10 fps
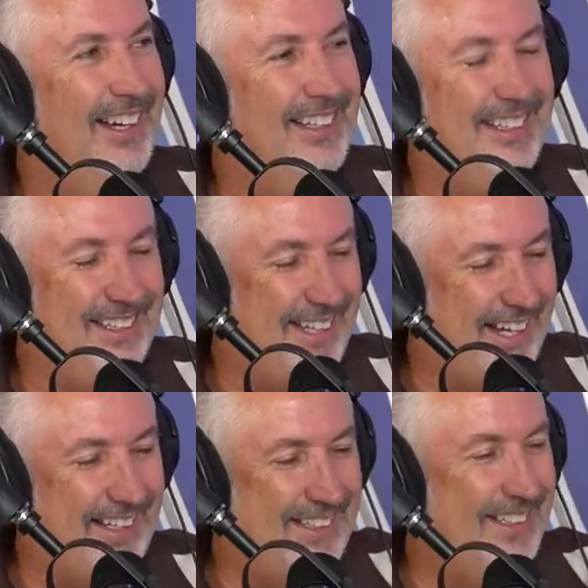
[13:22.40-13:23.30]
I
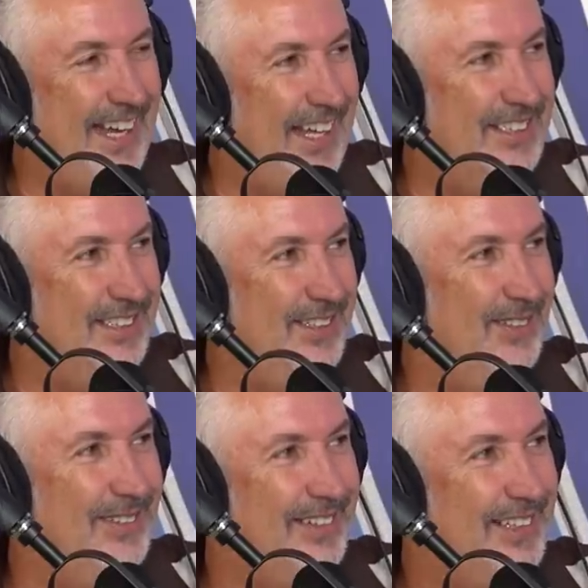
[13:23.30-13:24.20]
didn't ask
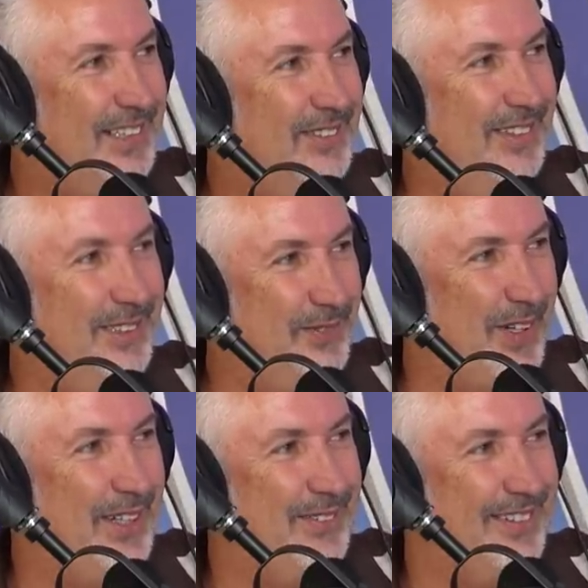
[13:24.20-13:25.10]
you for your
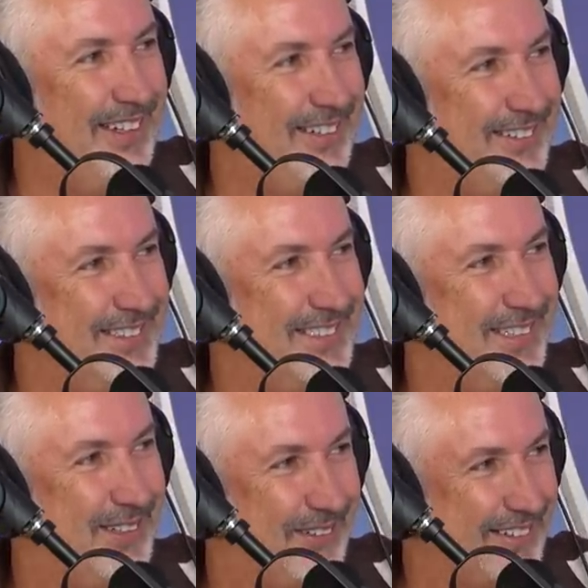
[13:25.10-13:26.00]
favorite Irish
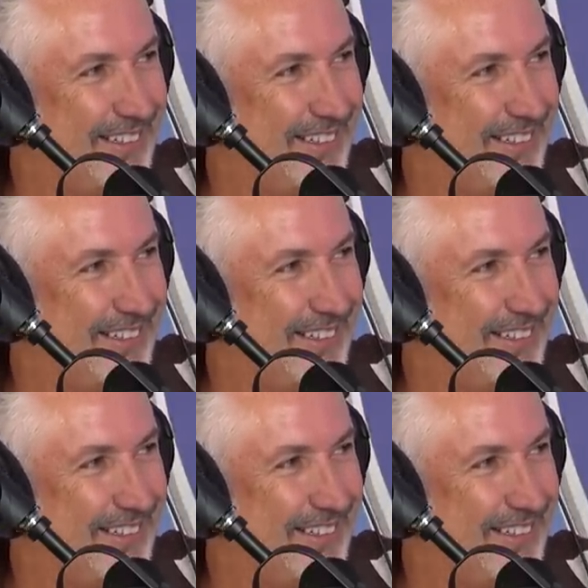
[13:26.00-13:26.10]
joke.